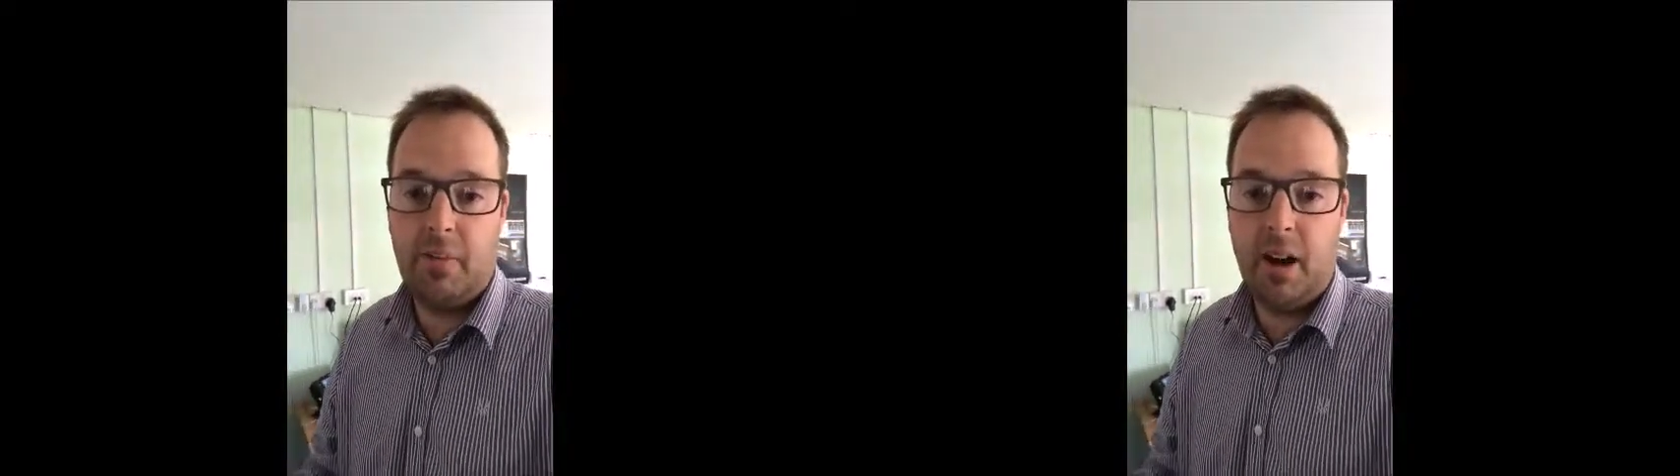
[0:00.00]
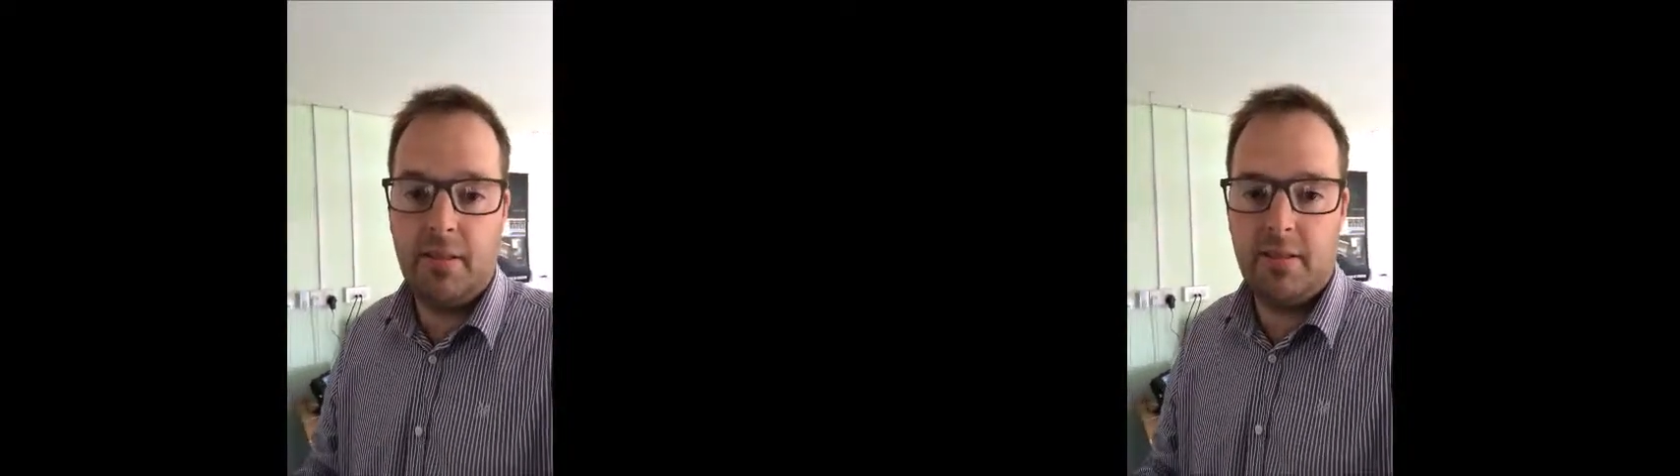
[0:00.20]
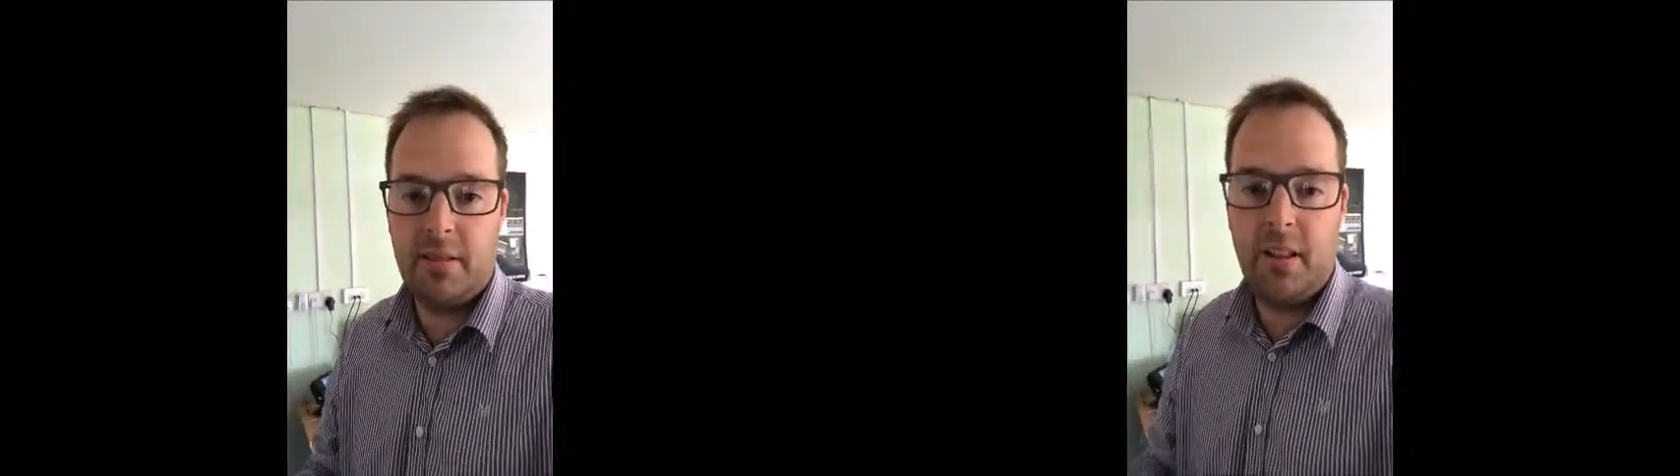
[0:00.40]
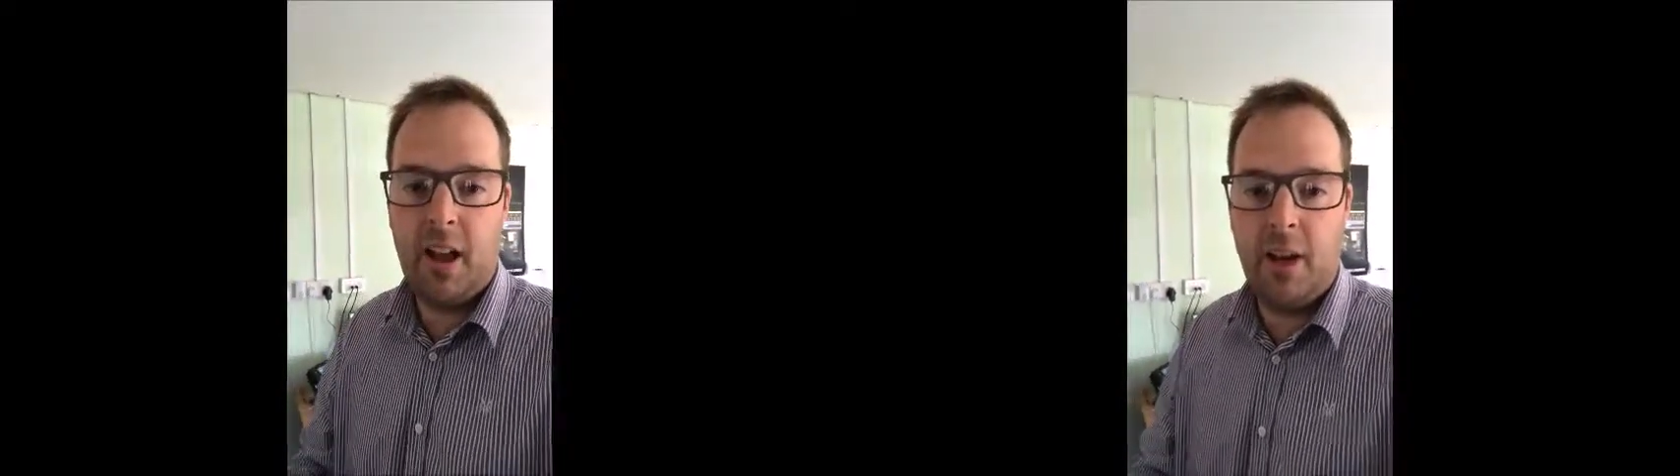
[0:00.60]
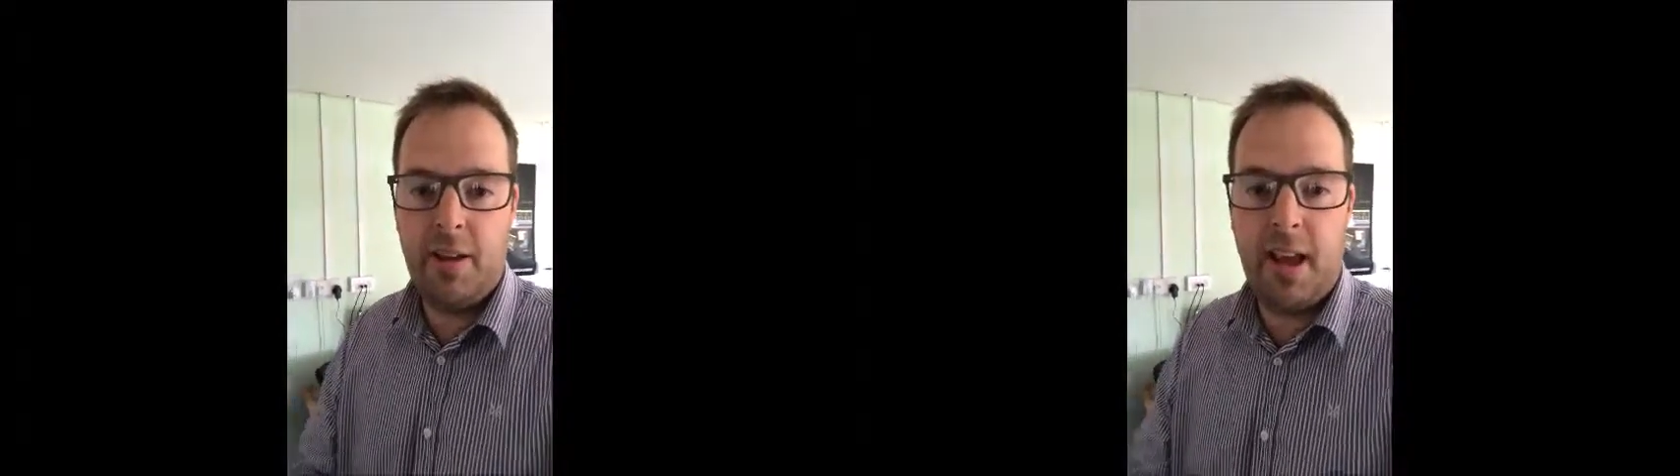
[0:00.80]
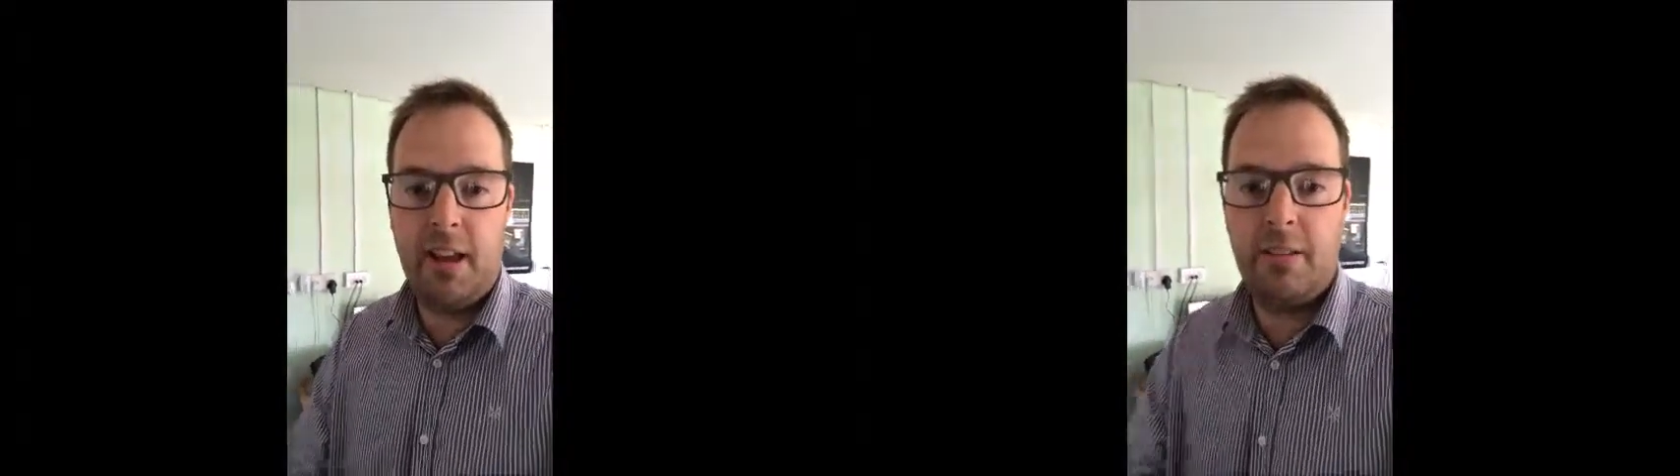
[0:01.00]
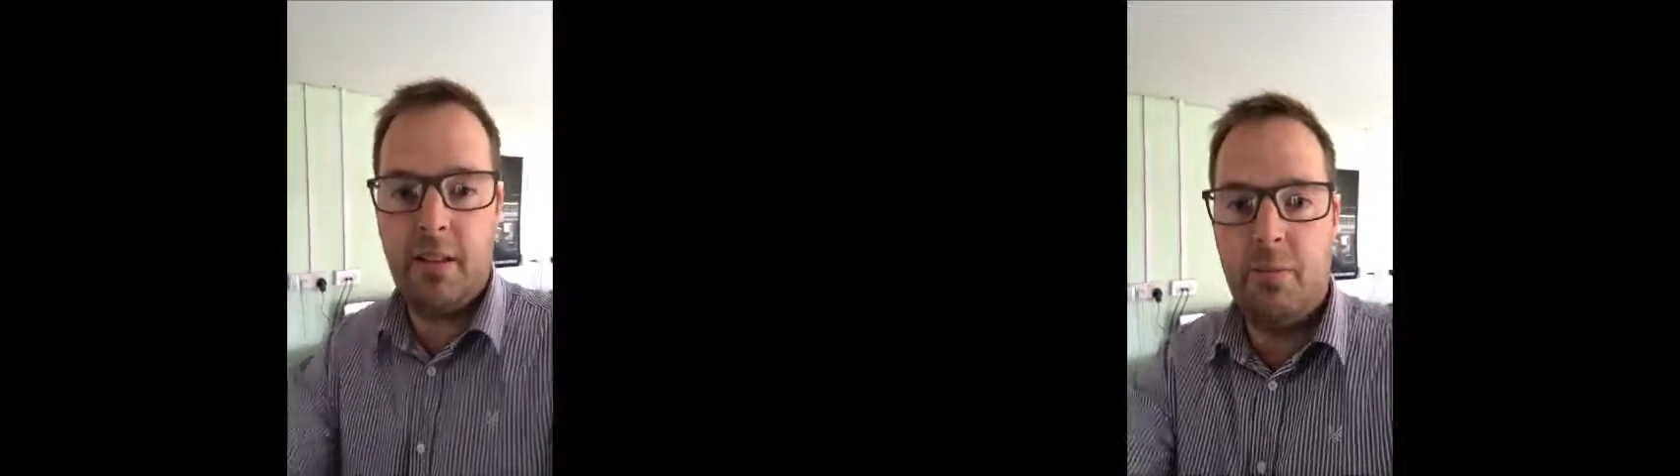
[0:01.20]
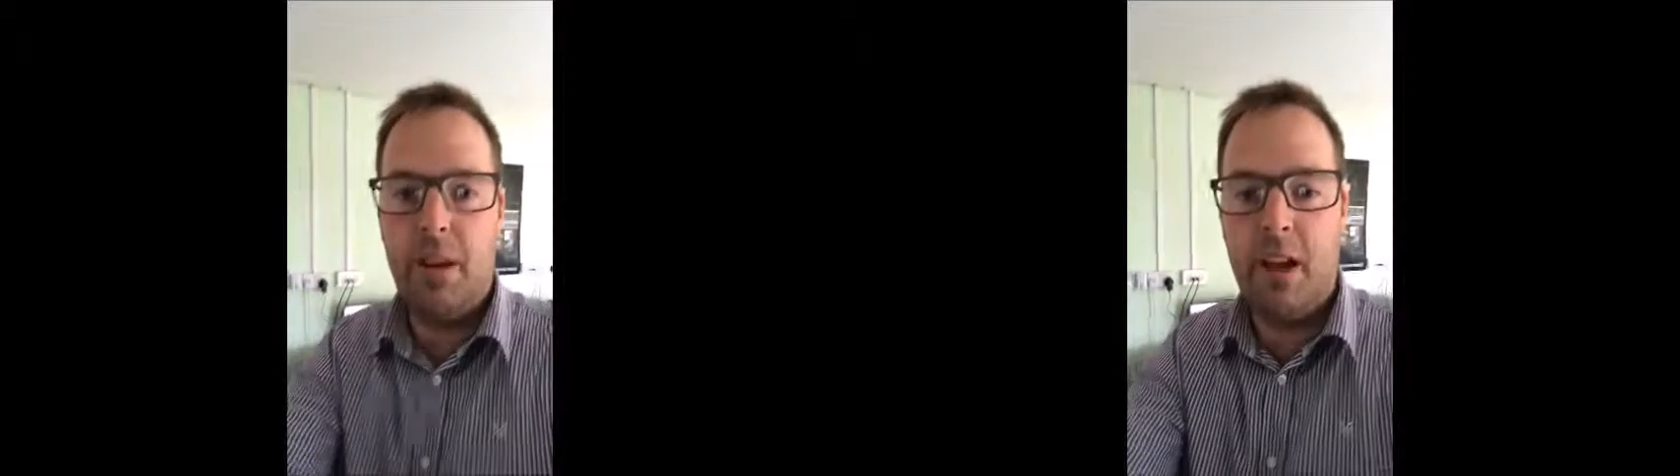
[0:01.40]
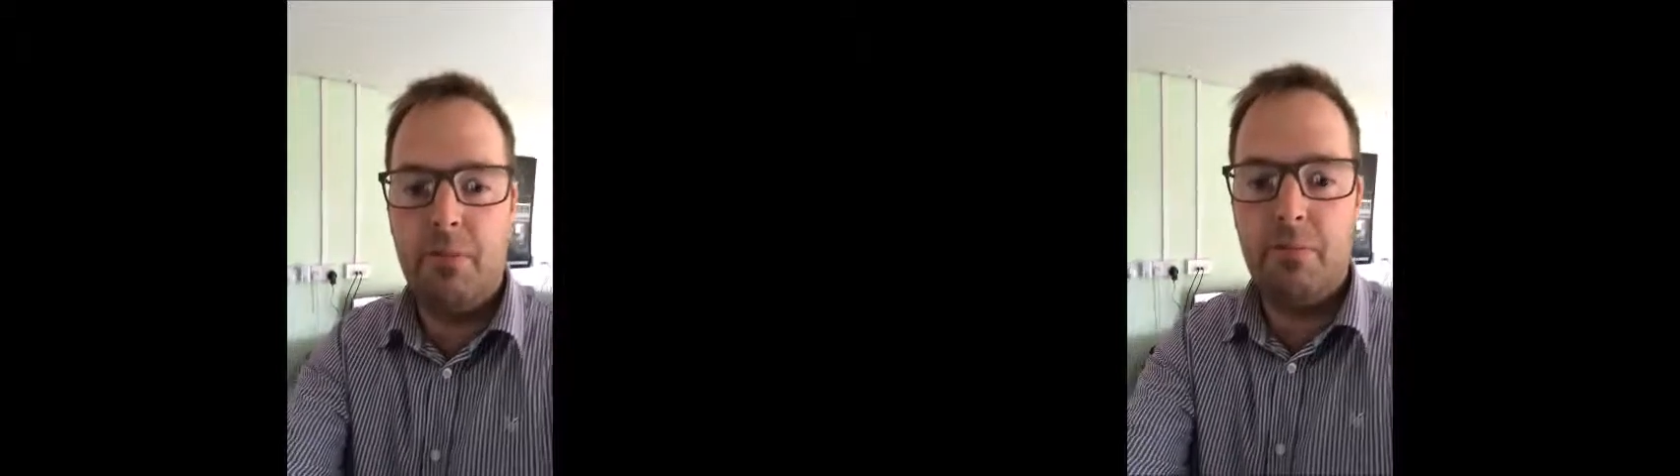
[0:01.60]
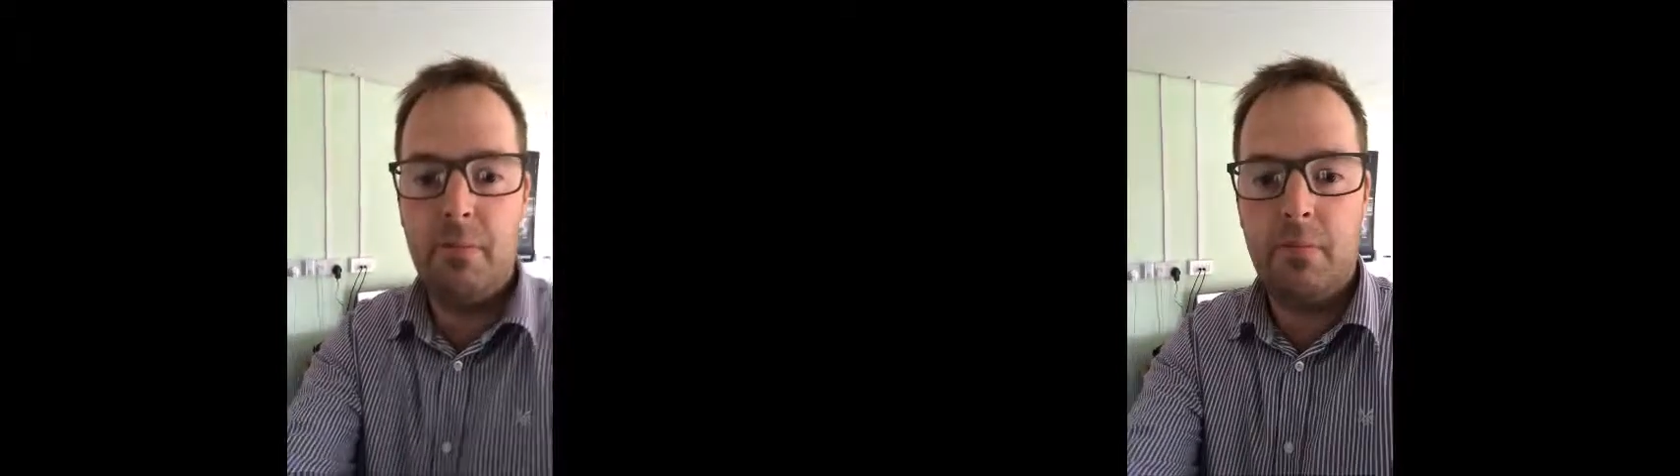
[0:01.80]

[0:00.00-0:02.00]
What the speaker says: priced. Okay, here we go.